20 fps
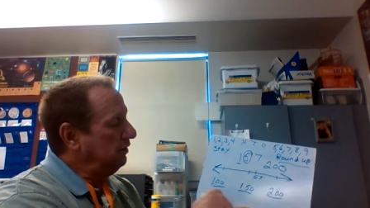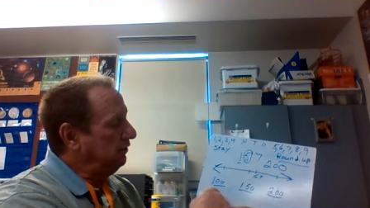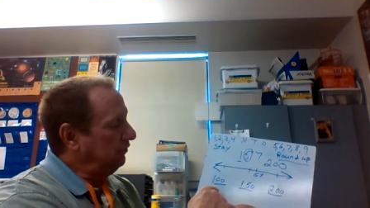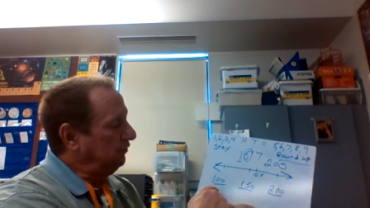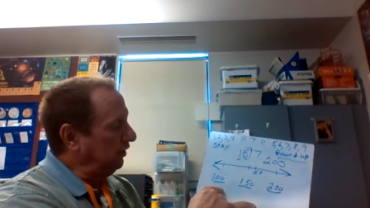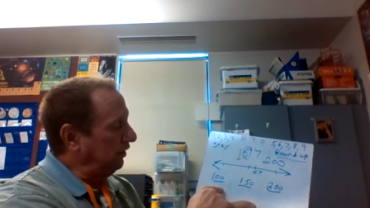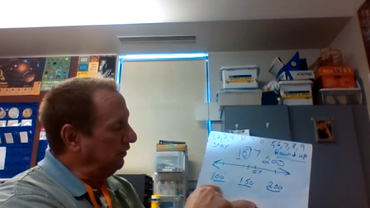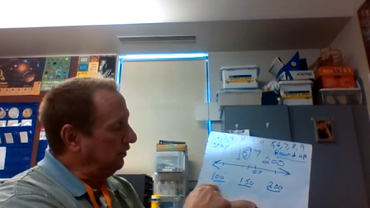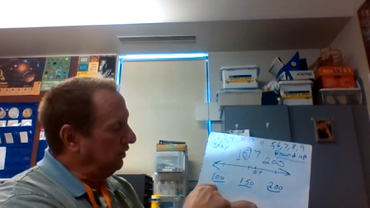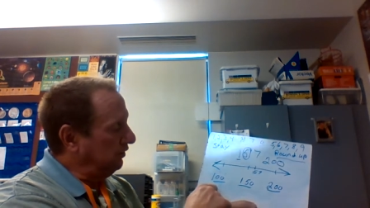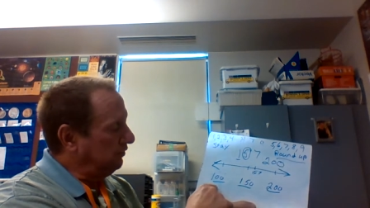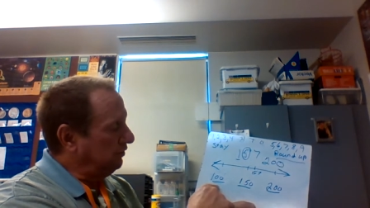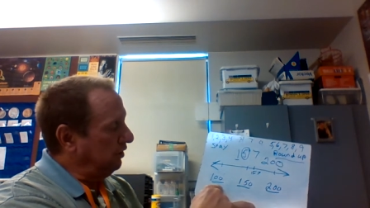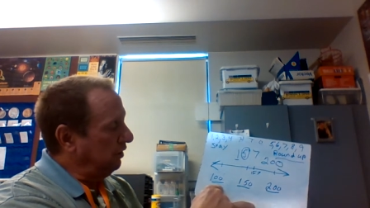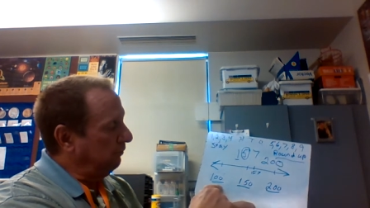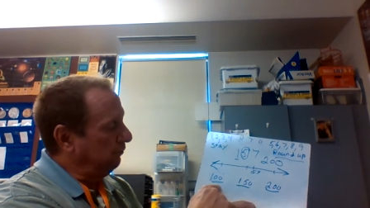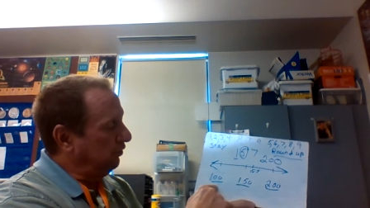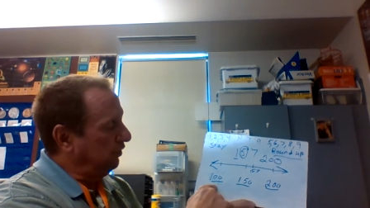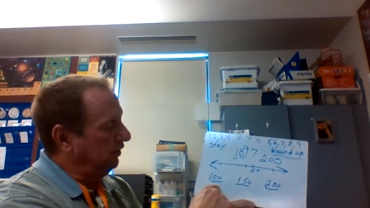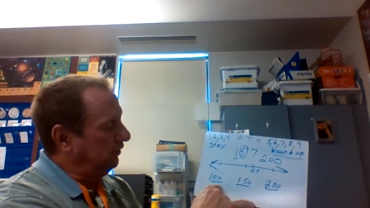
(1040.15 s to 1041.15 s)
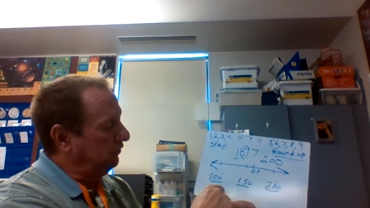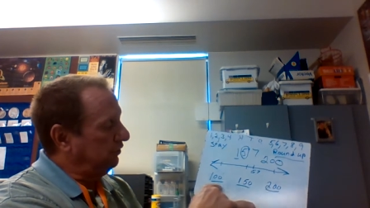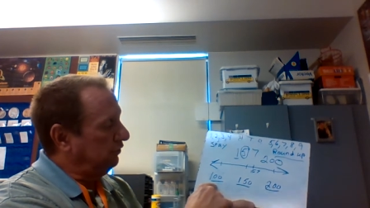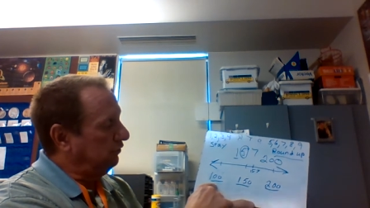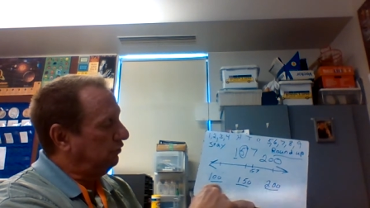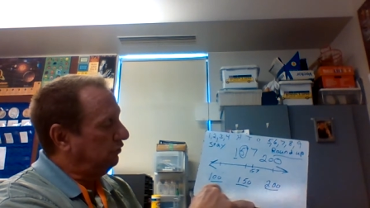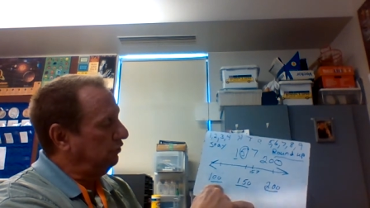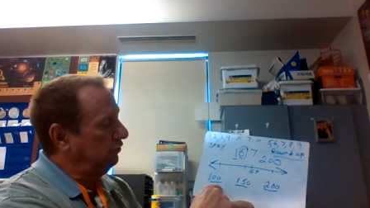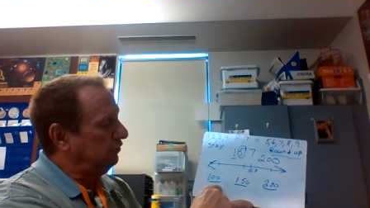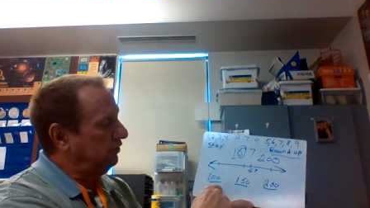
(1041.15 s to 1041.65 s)
See, this number ends in
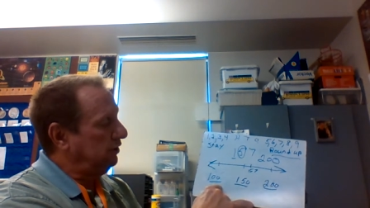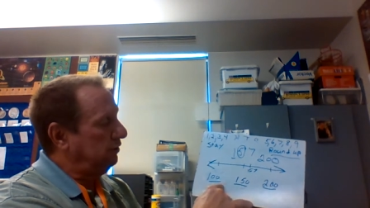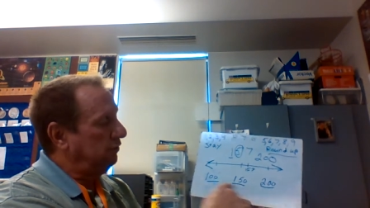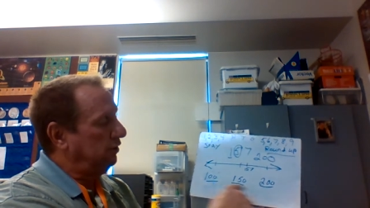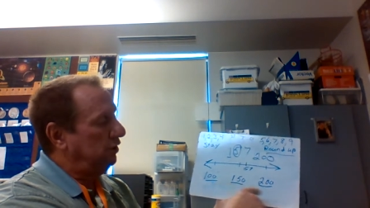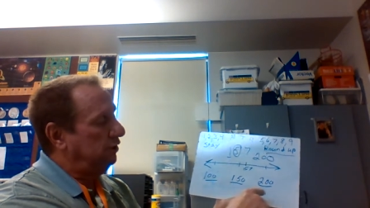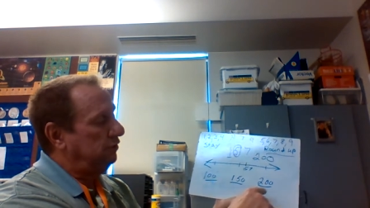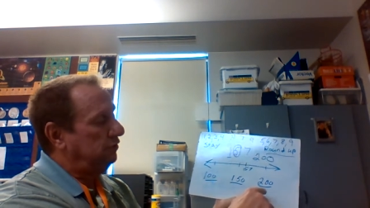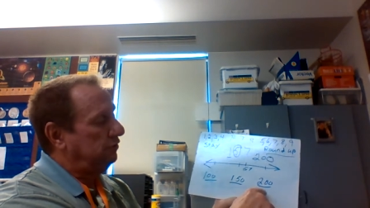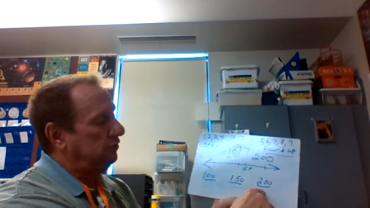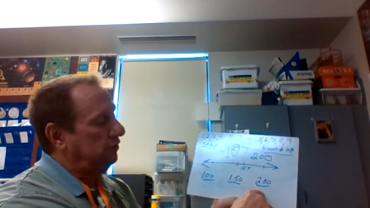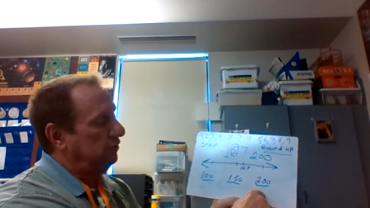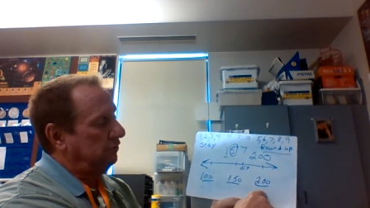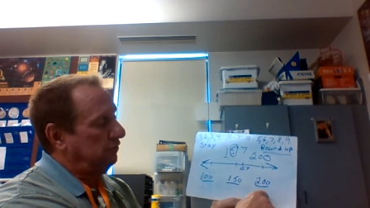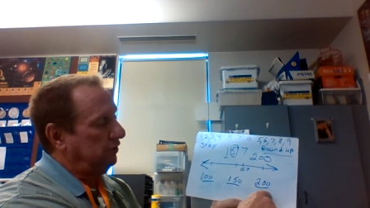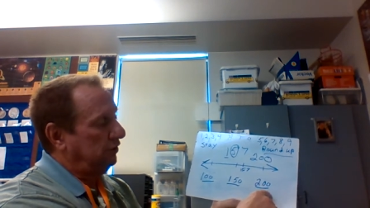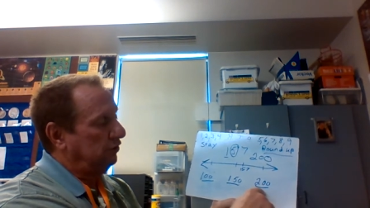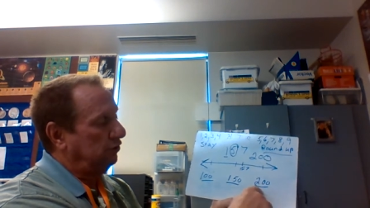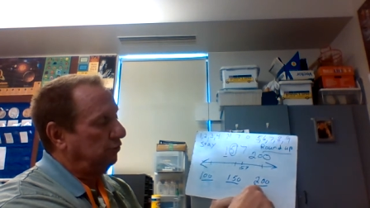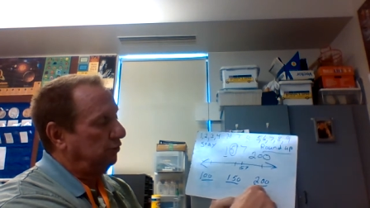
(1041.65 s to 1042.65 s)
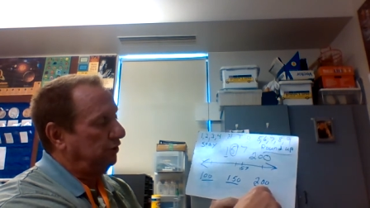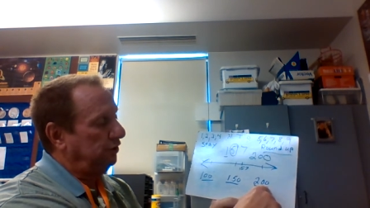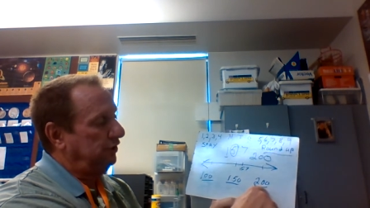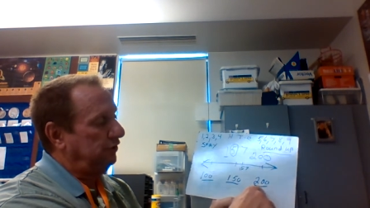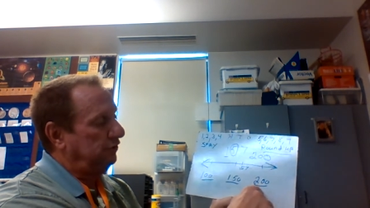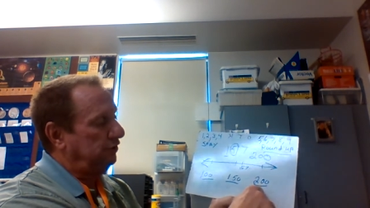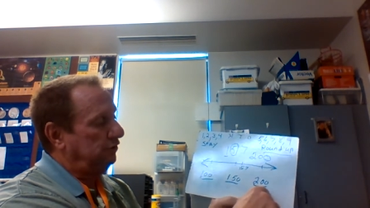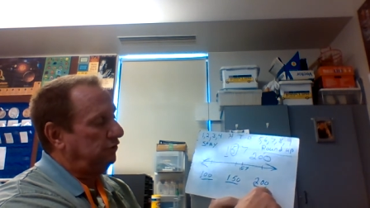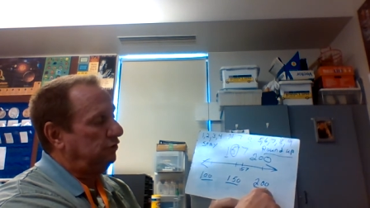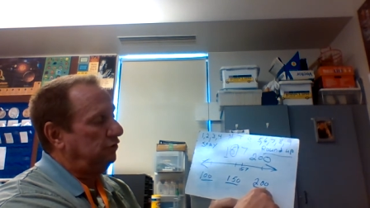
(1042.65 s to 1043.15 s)
two zeros. This one
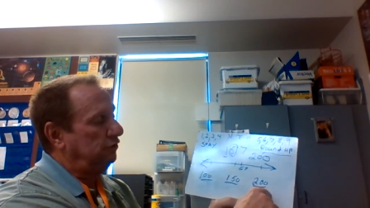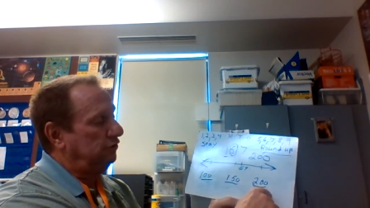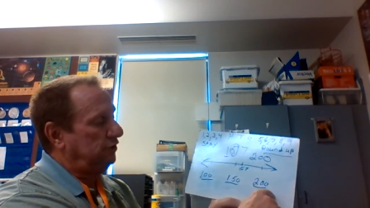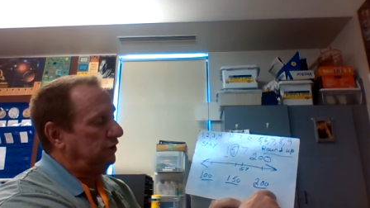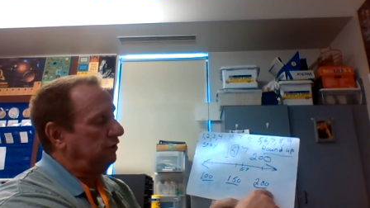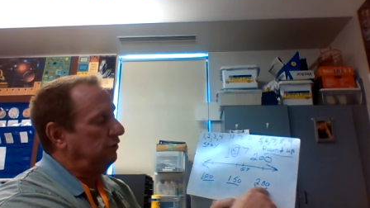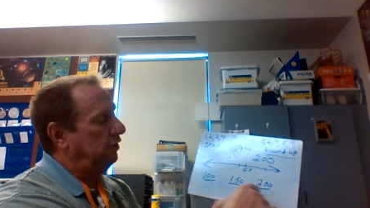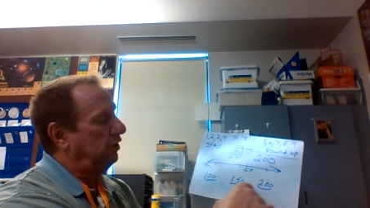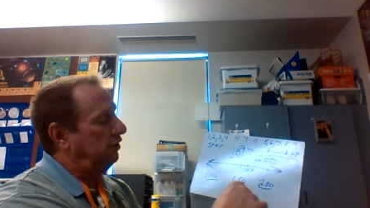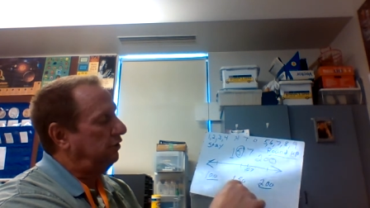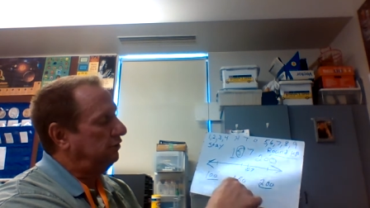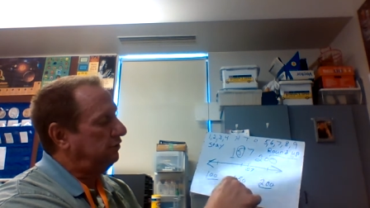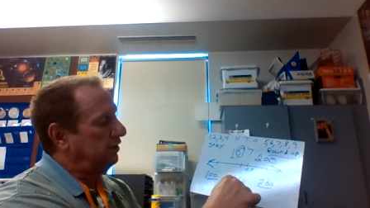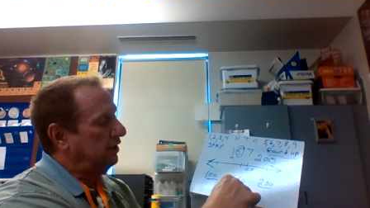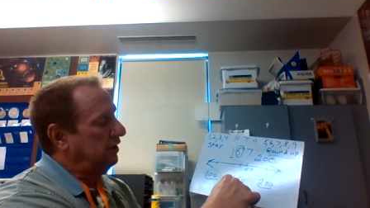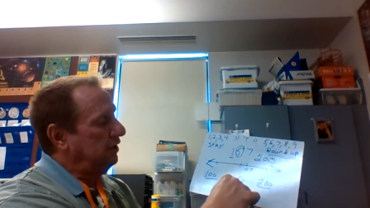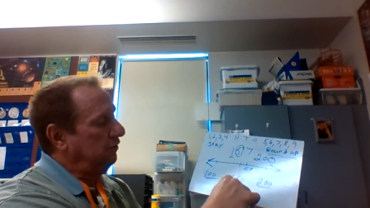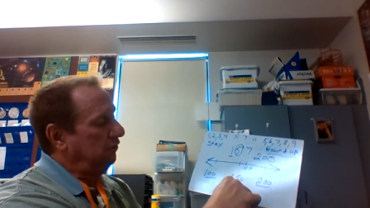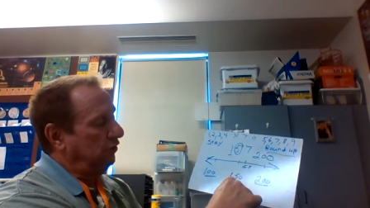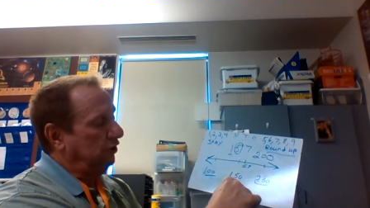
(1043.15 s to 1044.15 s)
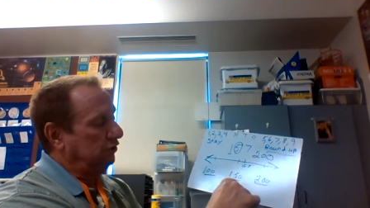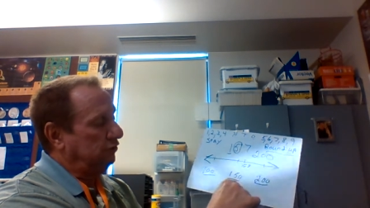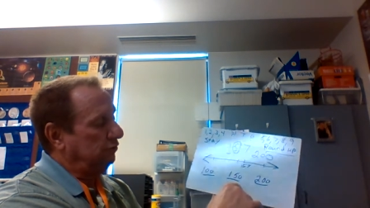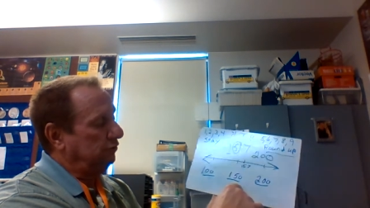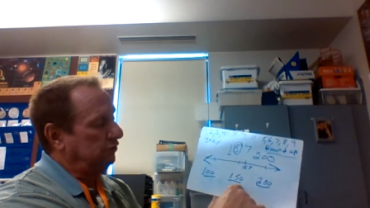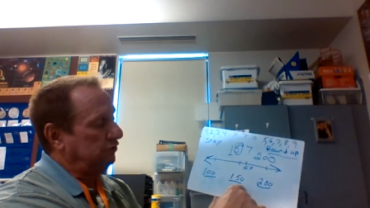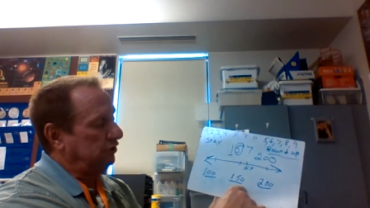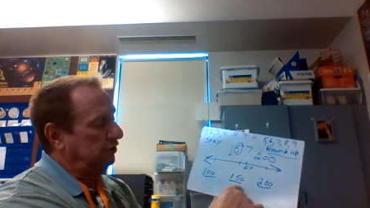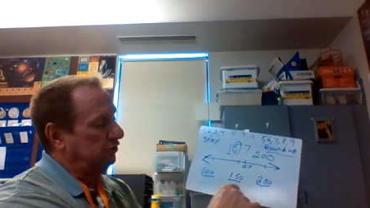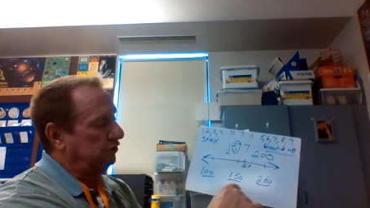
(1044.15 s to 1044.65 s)
ends in two zeros. This
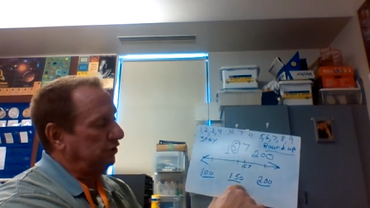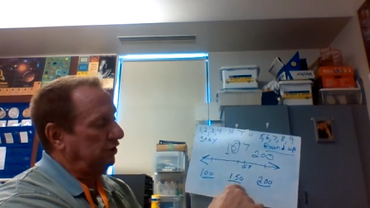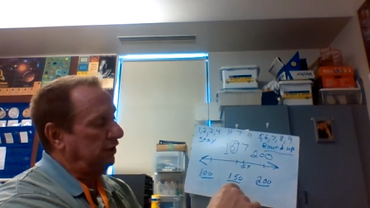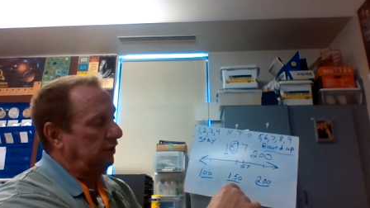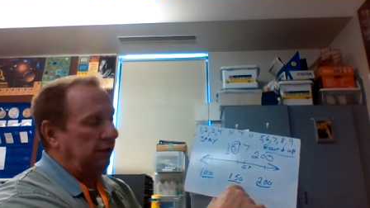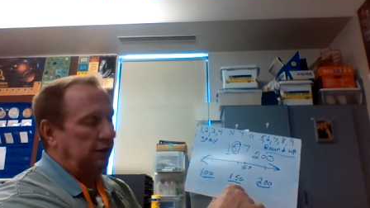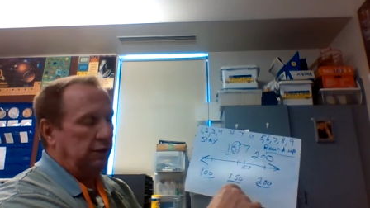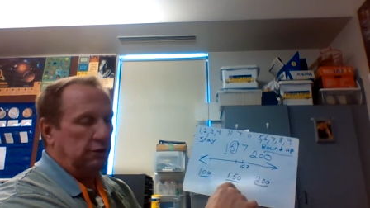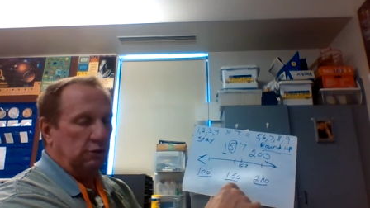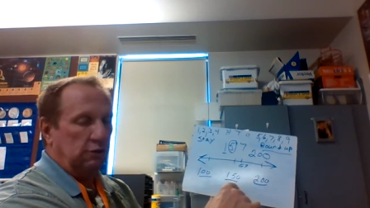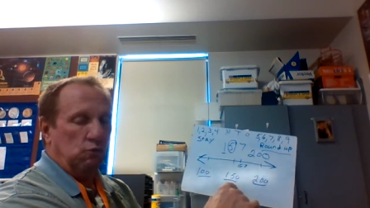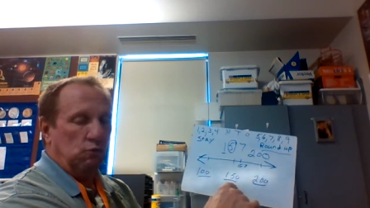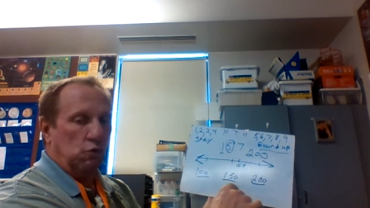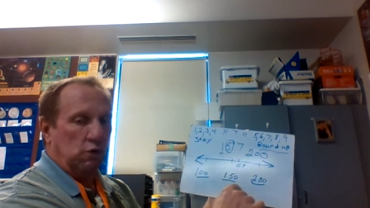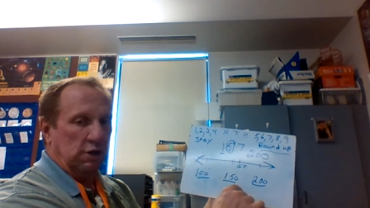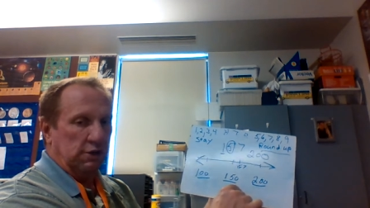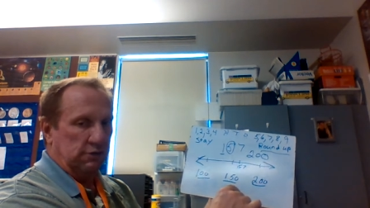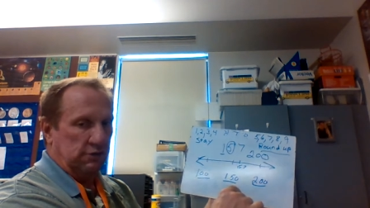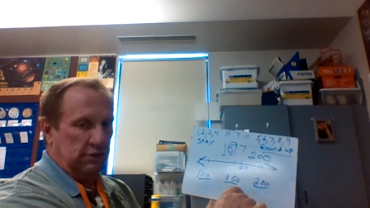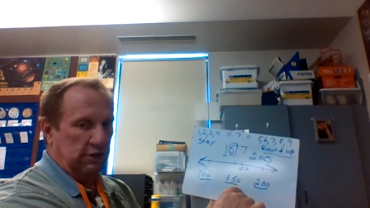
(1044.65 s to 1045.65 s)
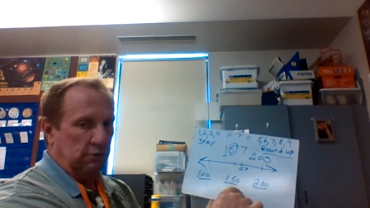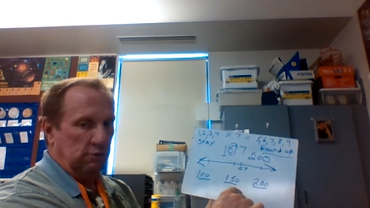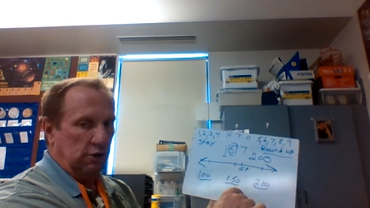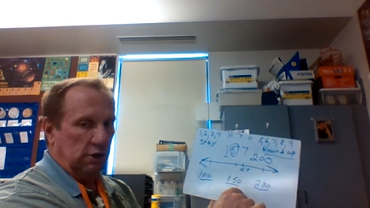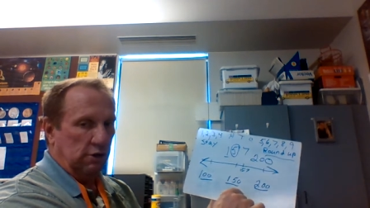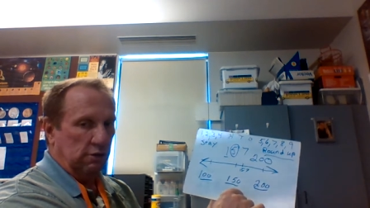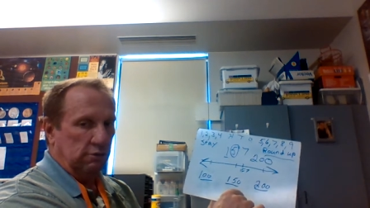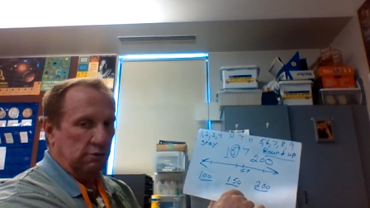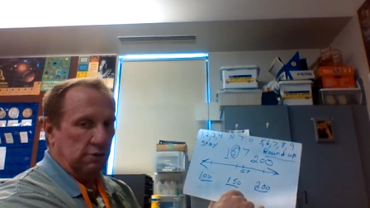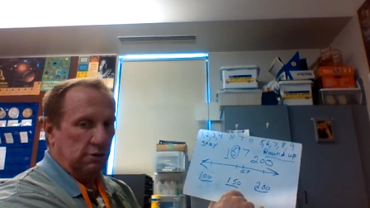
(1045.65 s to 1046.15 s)
one's just going to end in one
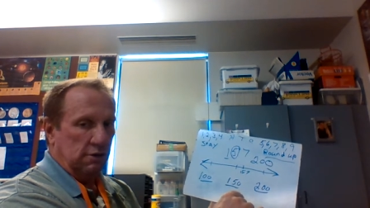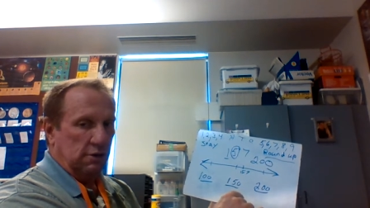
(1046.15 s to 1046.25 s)
zero.